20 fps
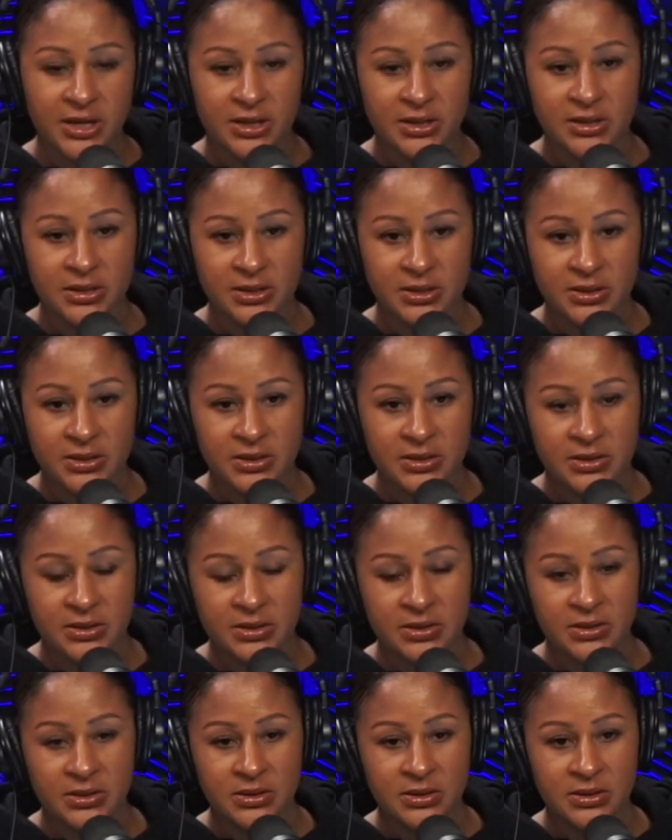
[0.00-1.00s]
And
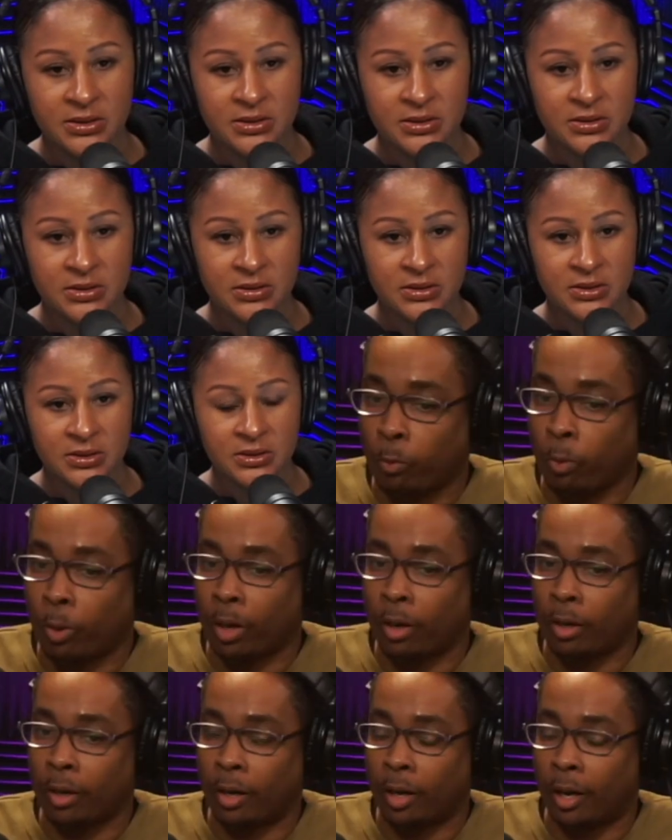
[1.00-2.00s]
they've been doing
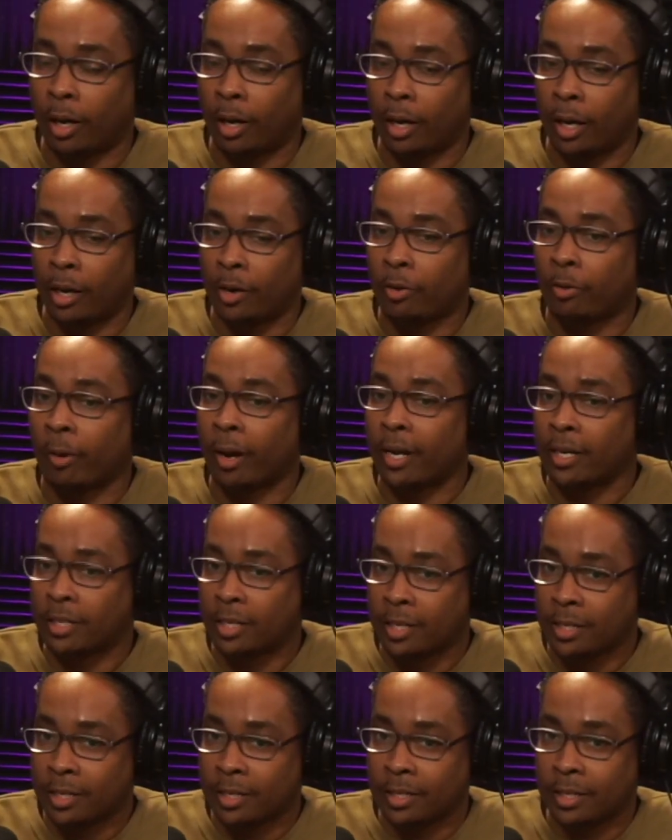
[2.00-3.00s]

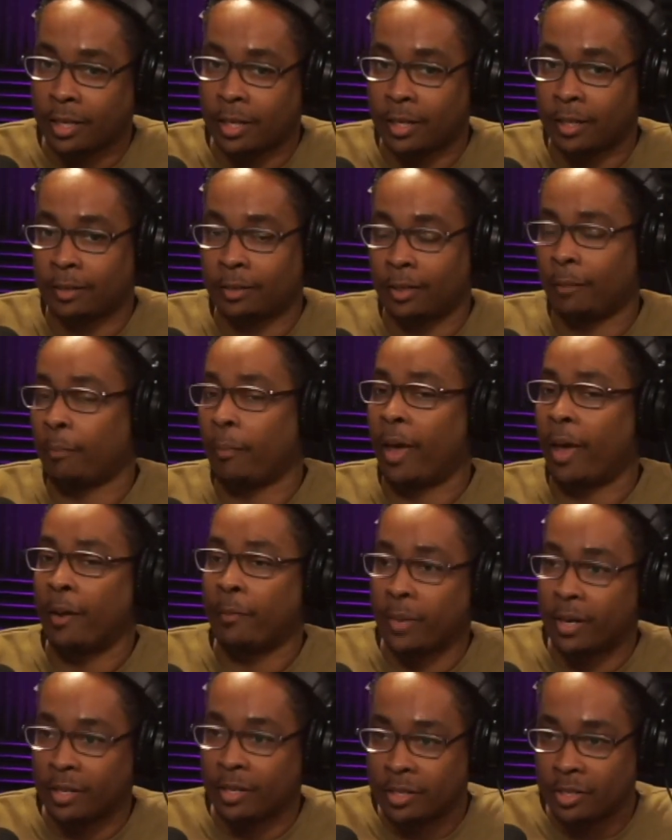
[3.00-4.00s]
iterations and
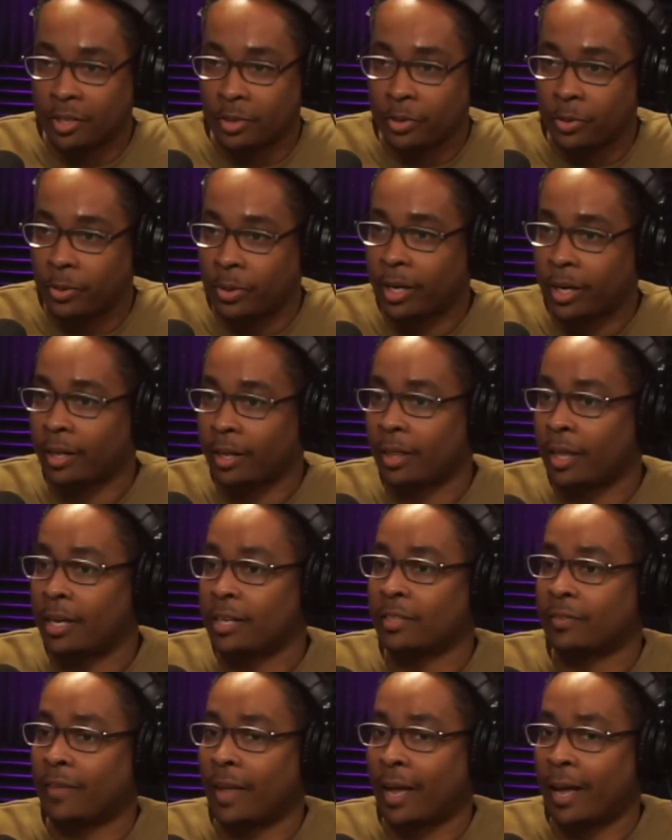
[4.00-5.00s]
amendments to it and things
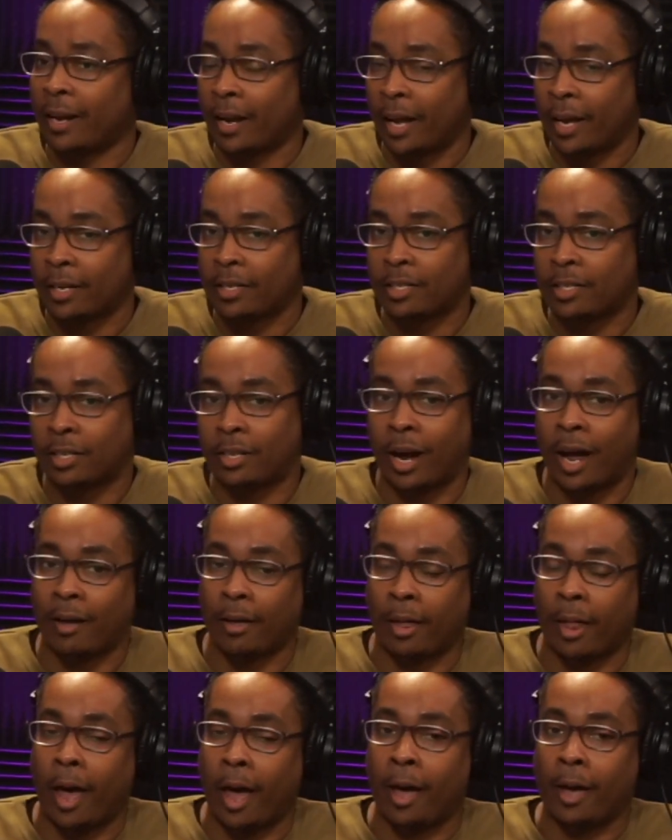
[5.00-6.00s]
of that nature.
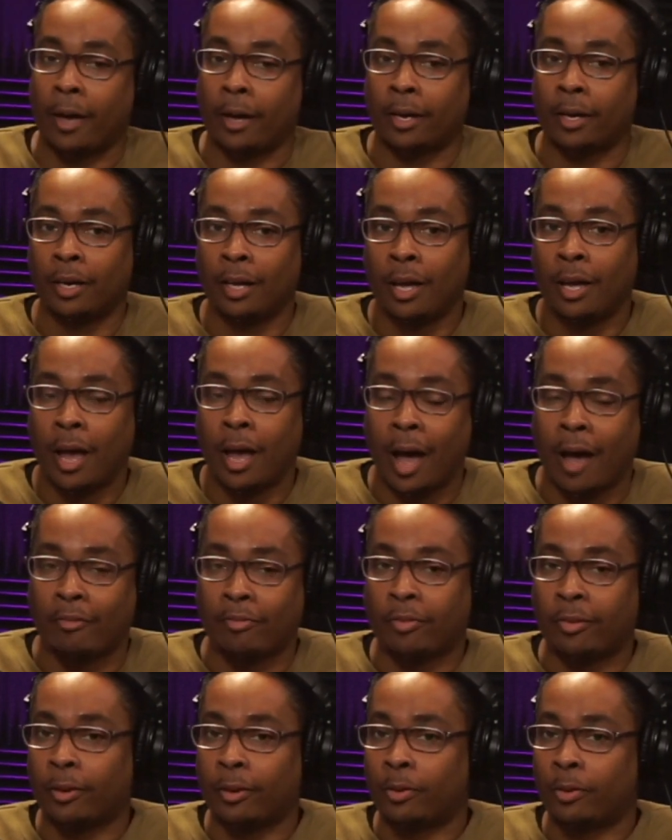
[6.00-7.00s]
I
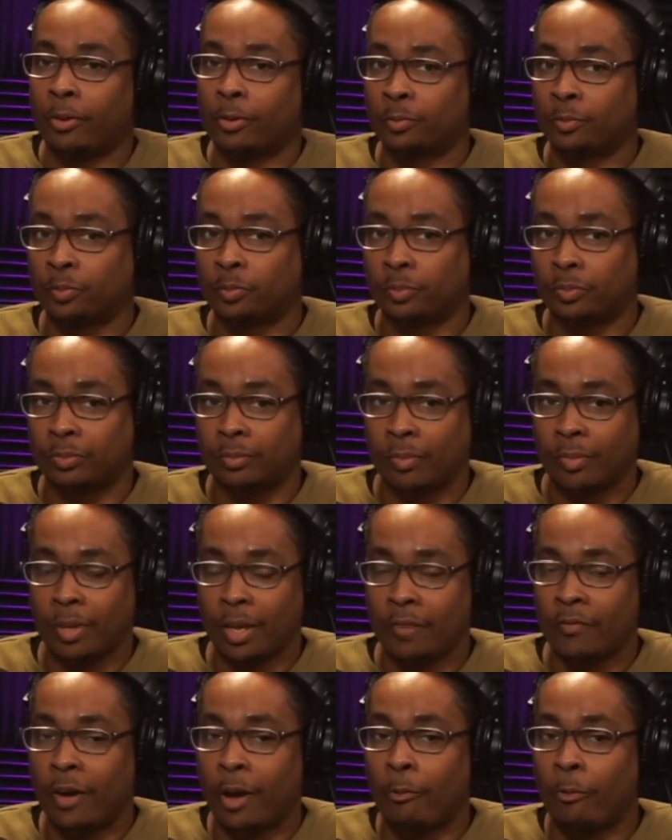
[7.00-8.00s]
feel
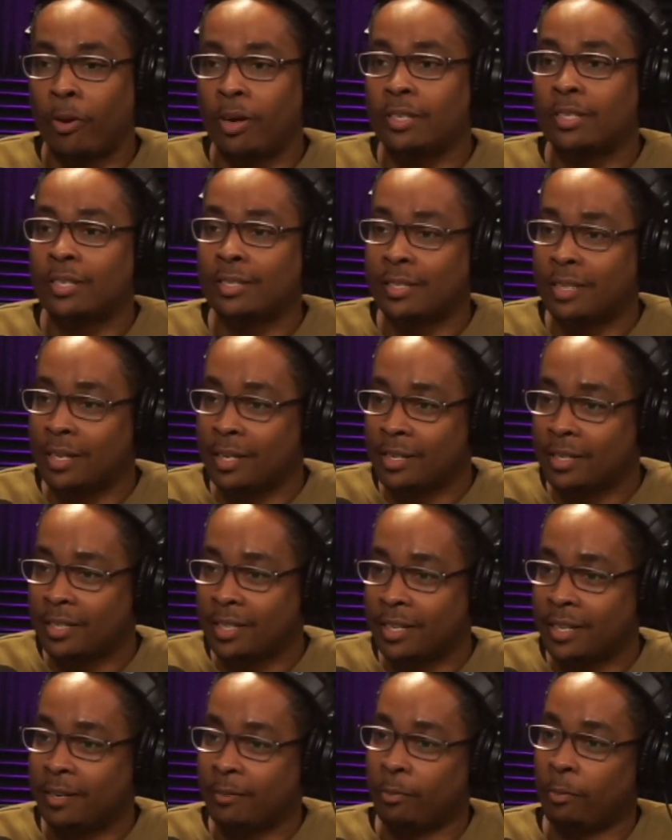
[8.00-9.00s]
if I was a
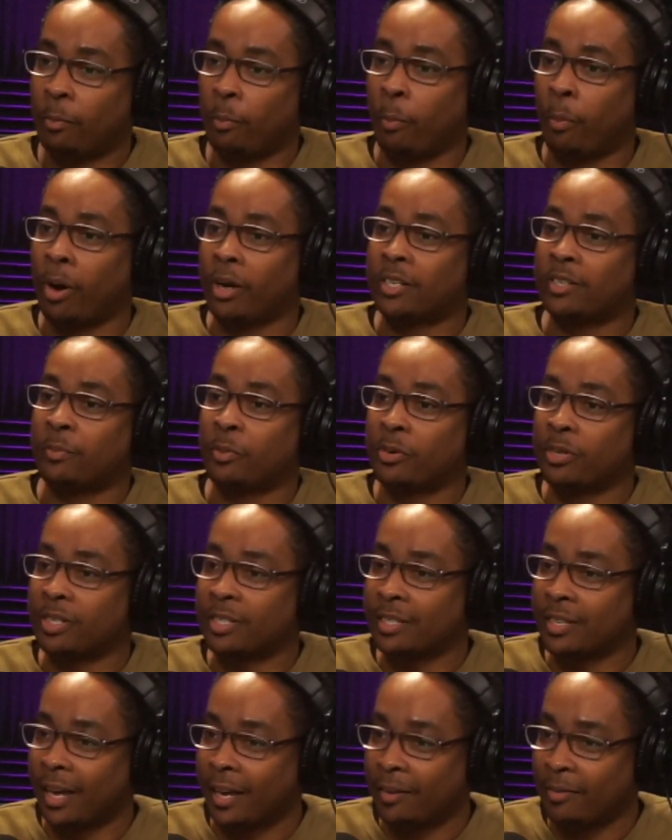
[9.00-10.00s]
citizen, much more
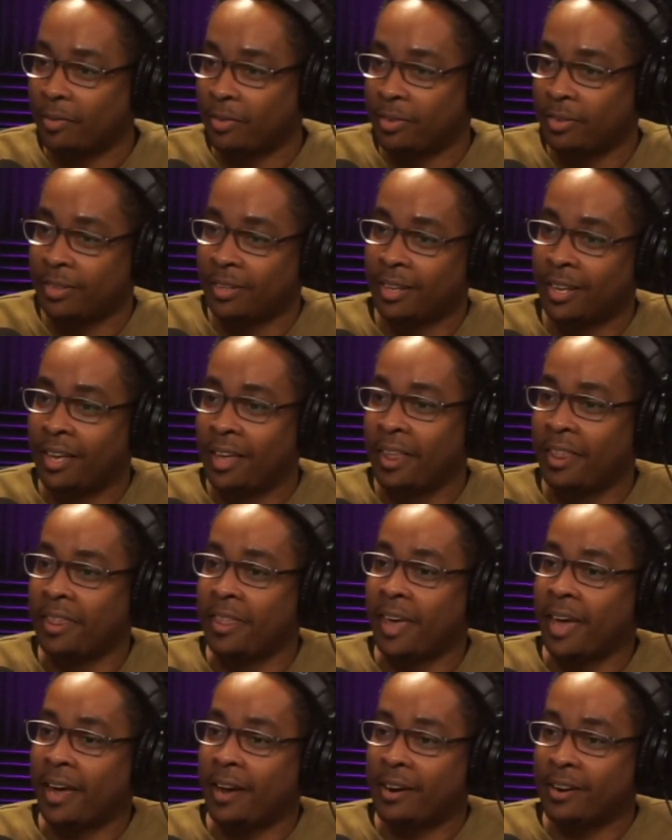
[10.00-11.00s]
safe
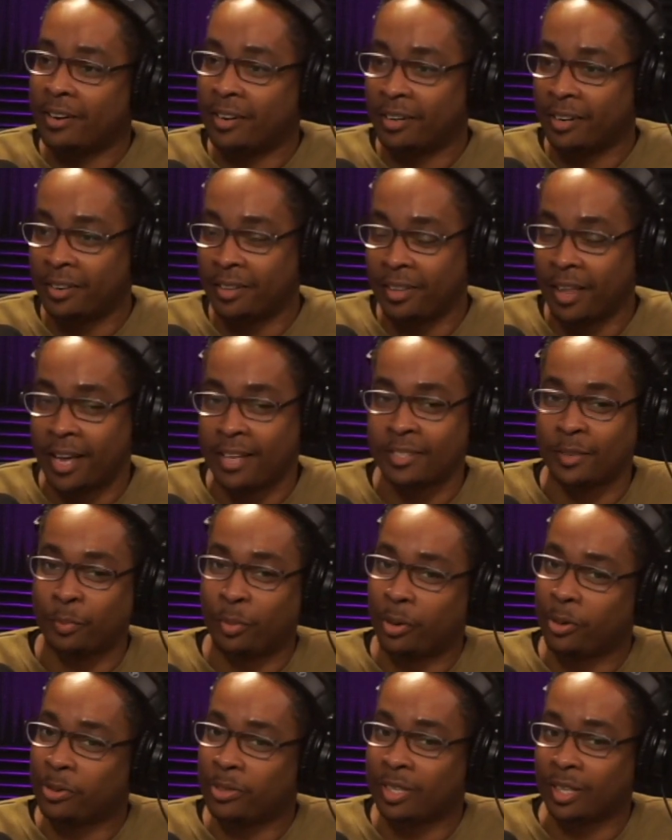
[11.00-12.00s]
there as
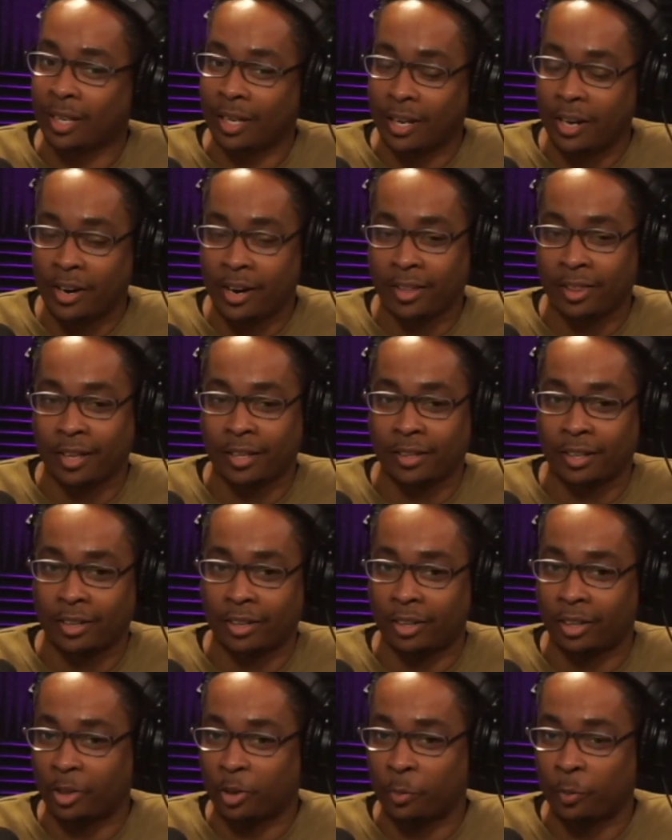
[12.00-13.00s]
opposed to here. I think they're a
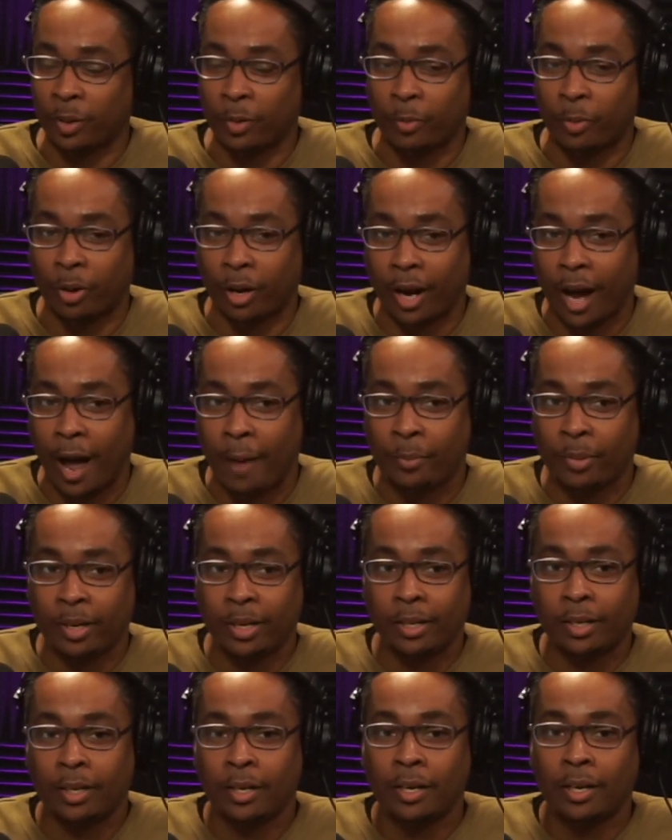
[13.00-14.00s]
little bit more
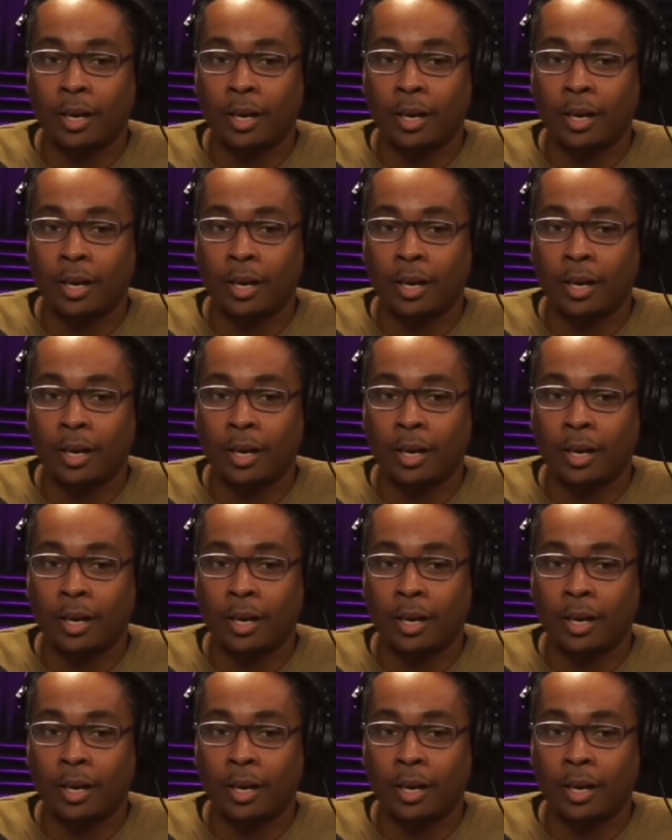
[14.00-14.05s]
competent.